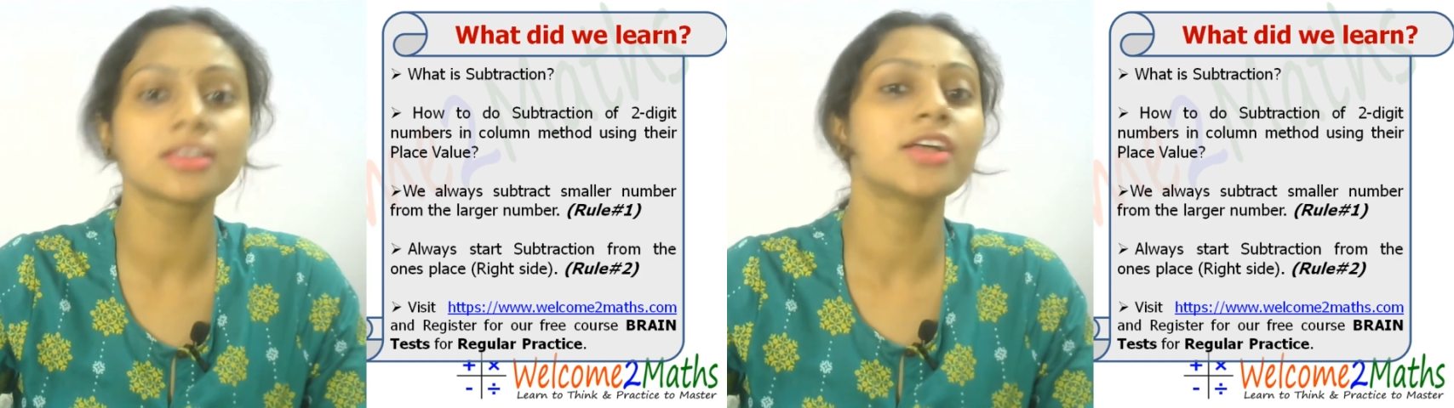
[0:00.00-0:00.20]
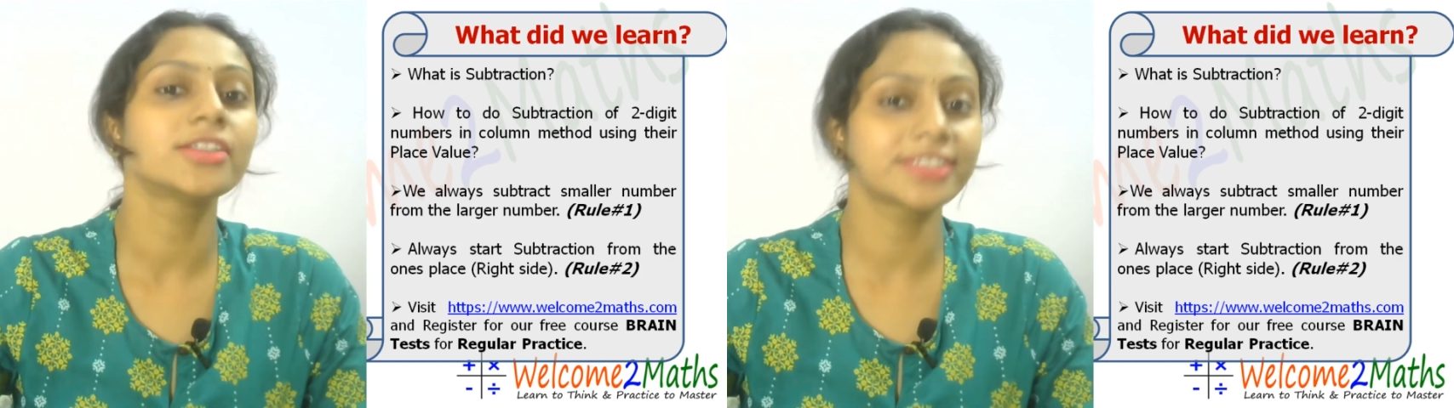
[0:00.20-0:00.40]

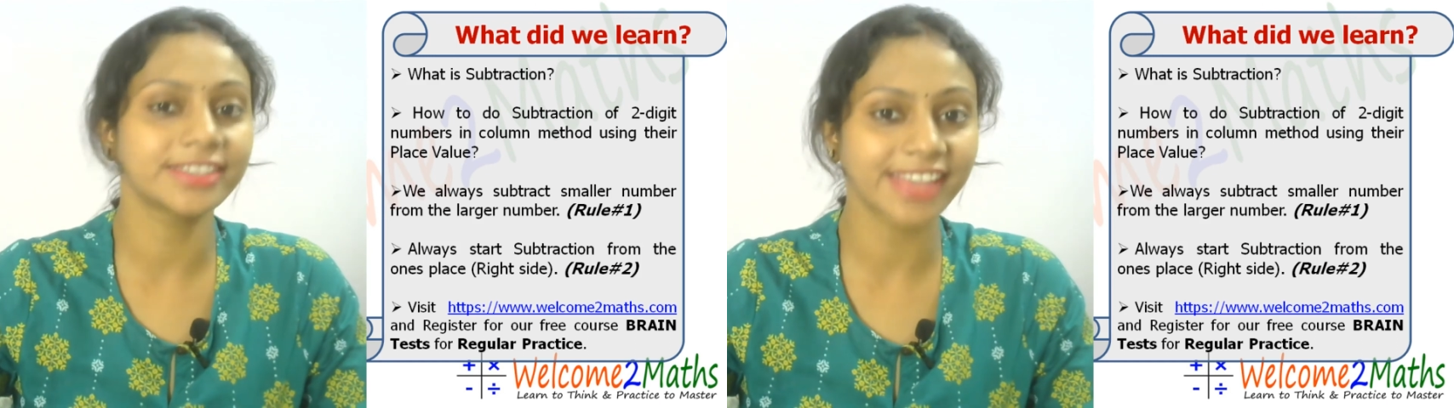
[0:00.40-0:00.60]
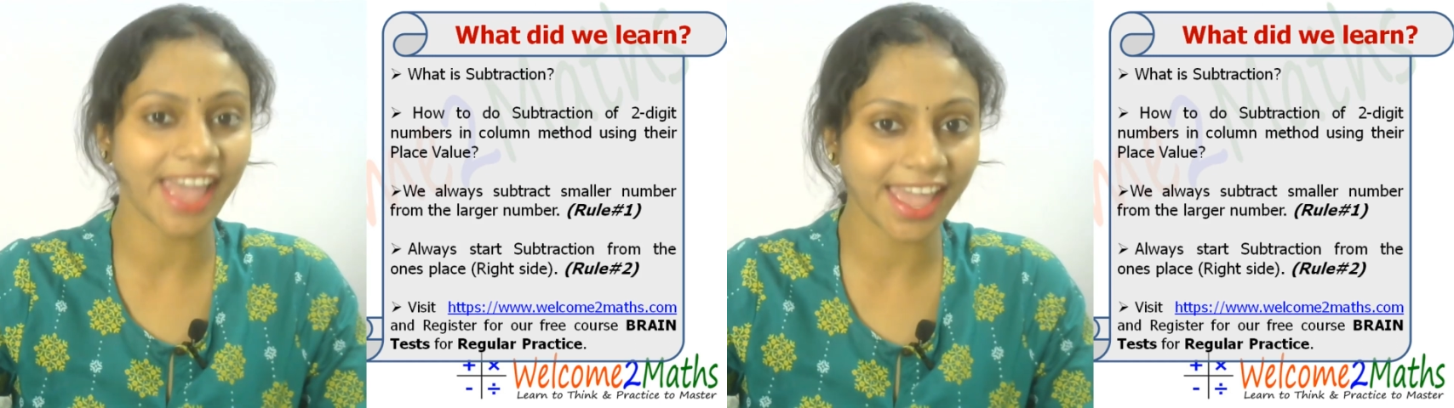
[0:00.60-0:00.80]
Till
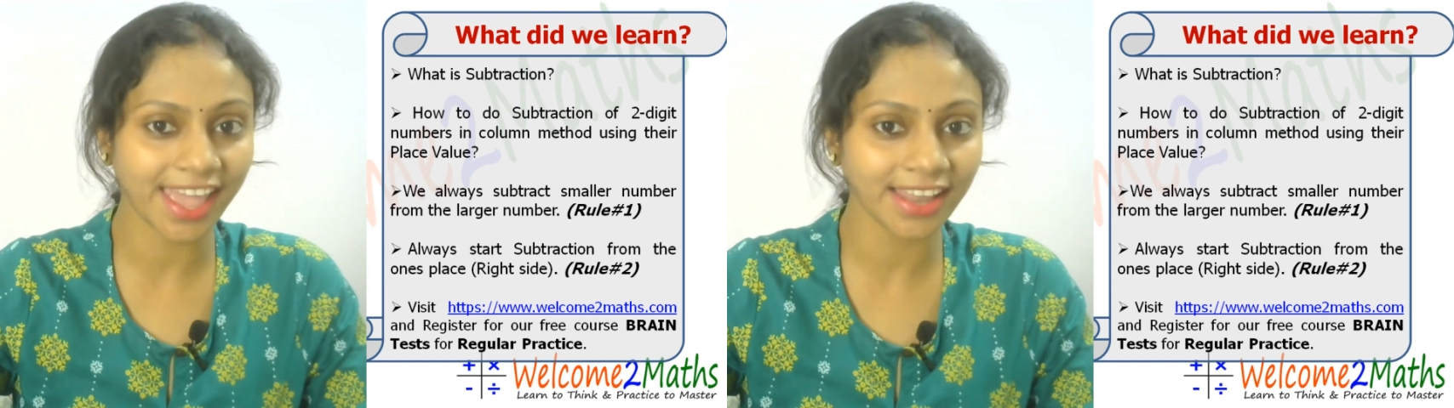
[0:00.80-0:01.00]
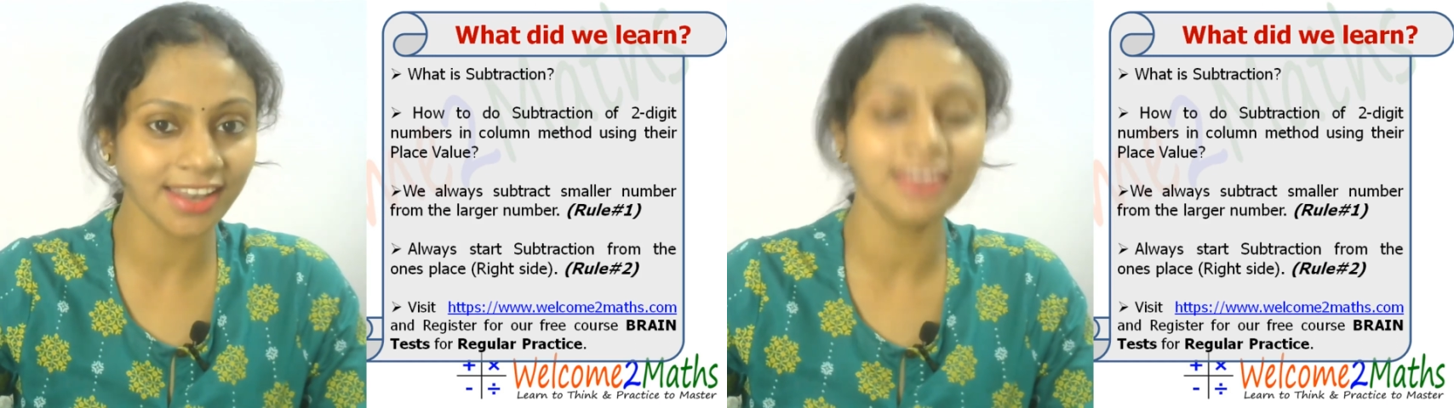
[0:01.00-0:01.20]
then,
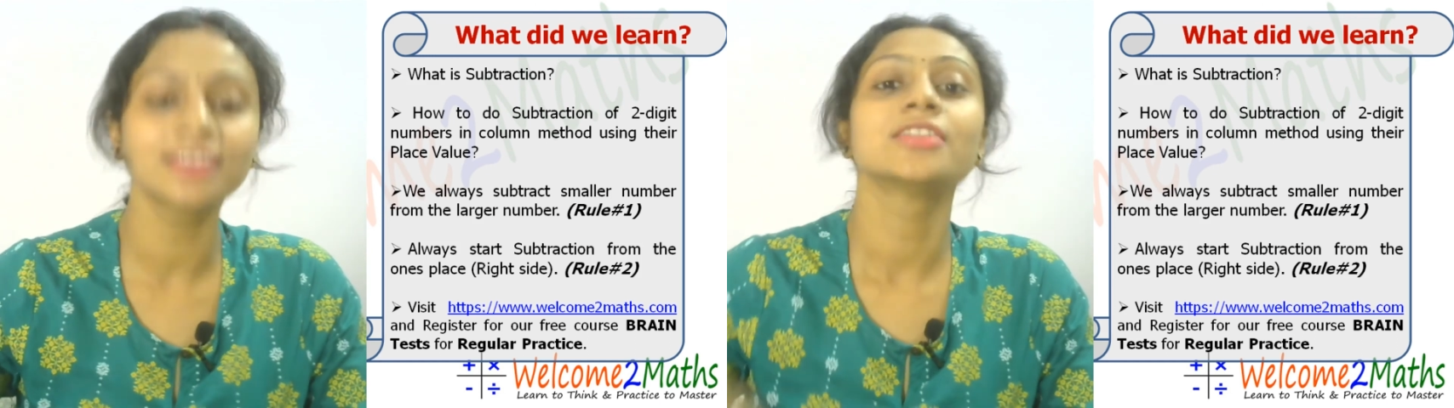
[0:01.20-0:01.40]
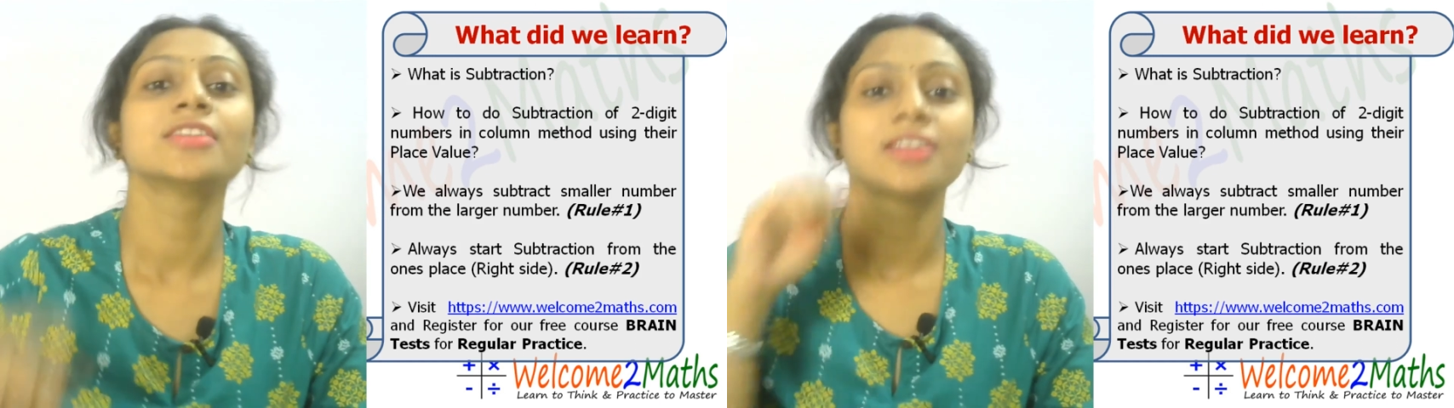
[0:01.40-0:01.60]

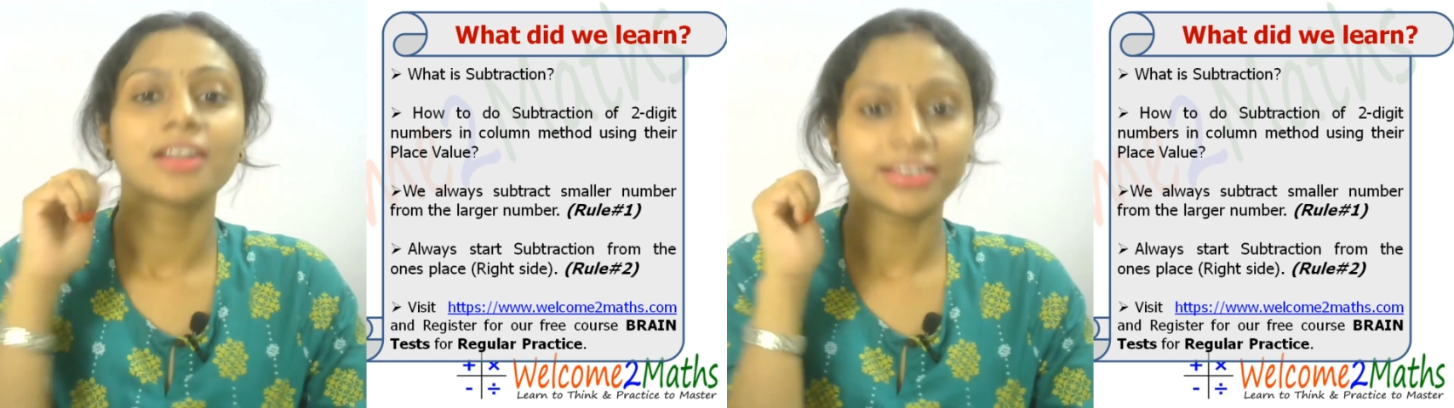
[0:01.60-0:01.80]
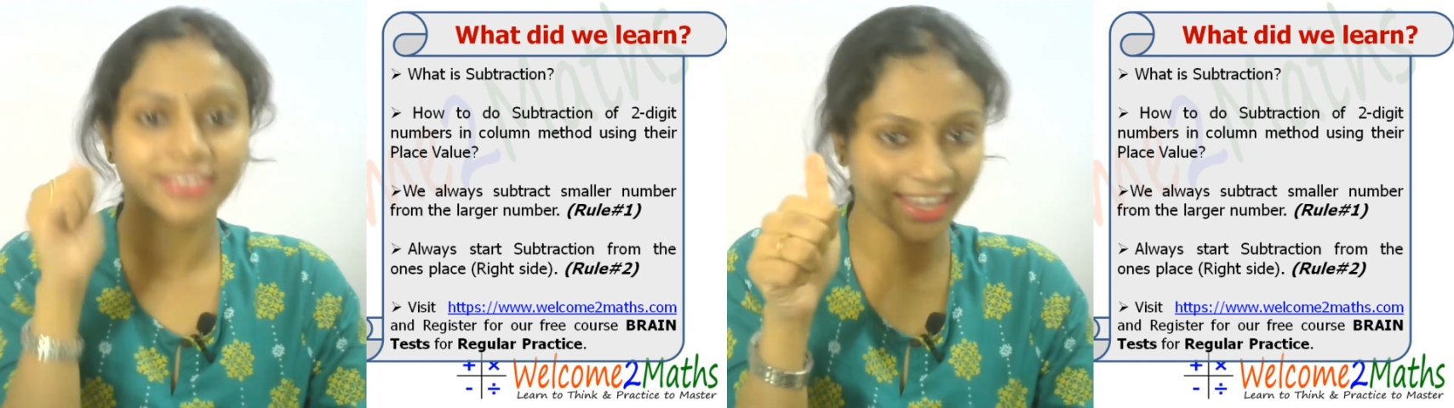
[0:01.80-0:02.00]
take